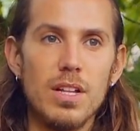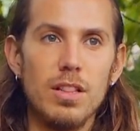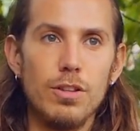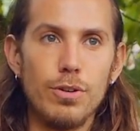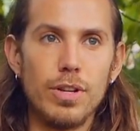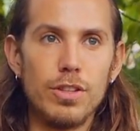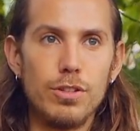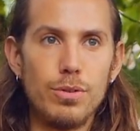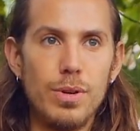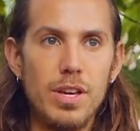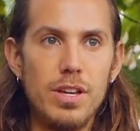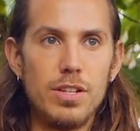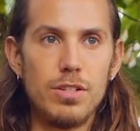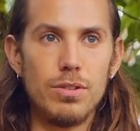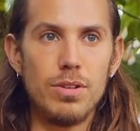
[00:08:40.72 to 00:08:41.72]
look into
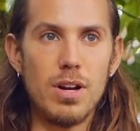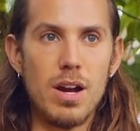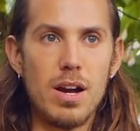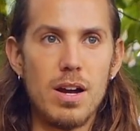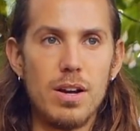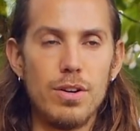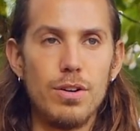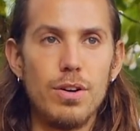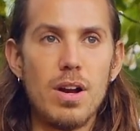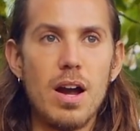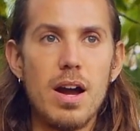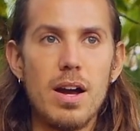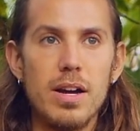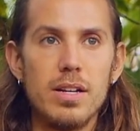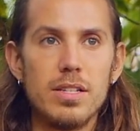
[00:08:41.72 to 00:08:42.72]
his or her
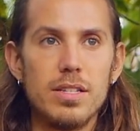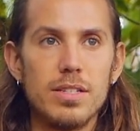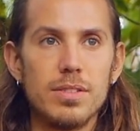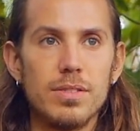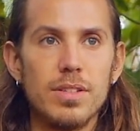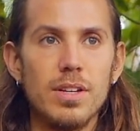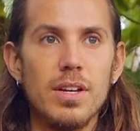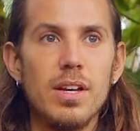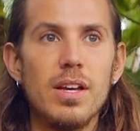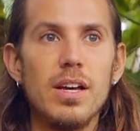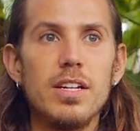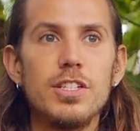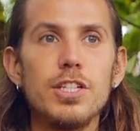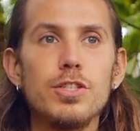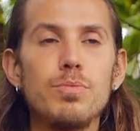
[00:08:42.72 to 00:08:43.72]
eyes
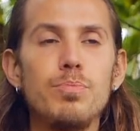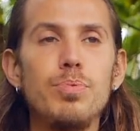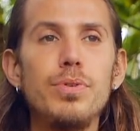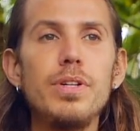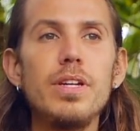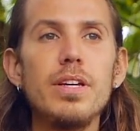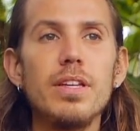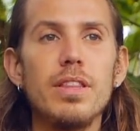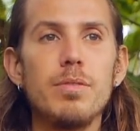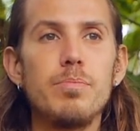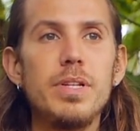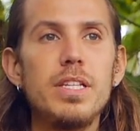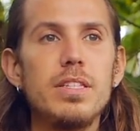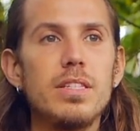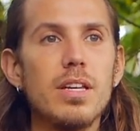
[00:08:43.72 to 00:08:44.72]
and just breathe,
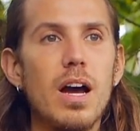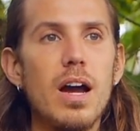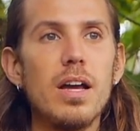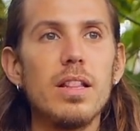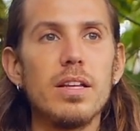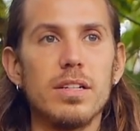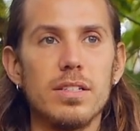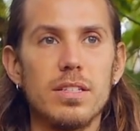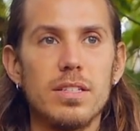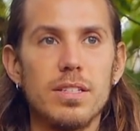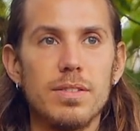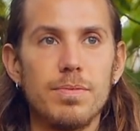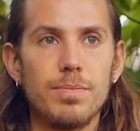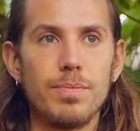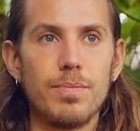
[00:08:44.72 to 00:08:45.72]
be
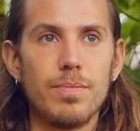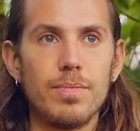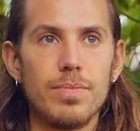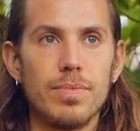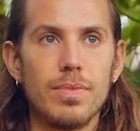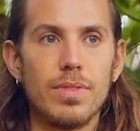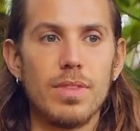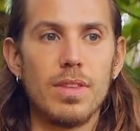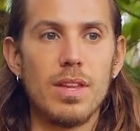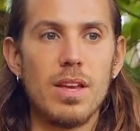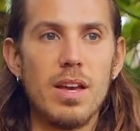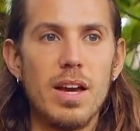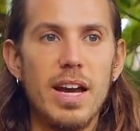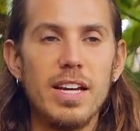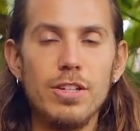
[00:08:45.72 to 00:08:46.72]
silent.
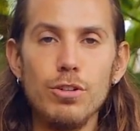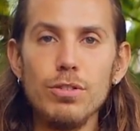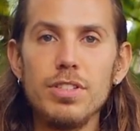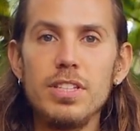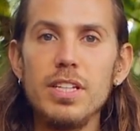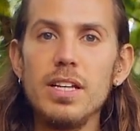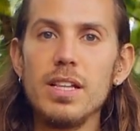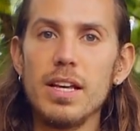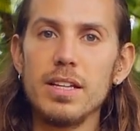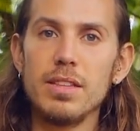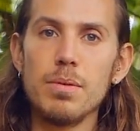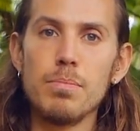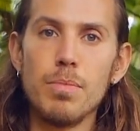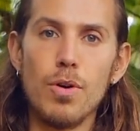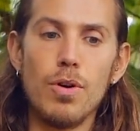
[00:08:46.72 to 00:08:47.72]
And you'll see like
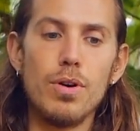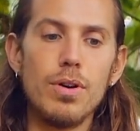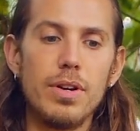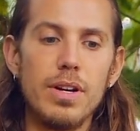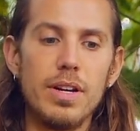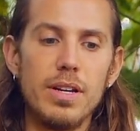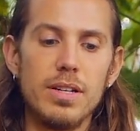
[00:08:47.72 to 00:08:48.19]
the more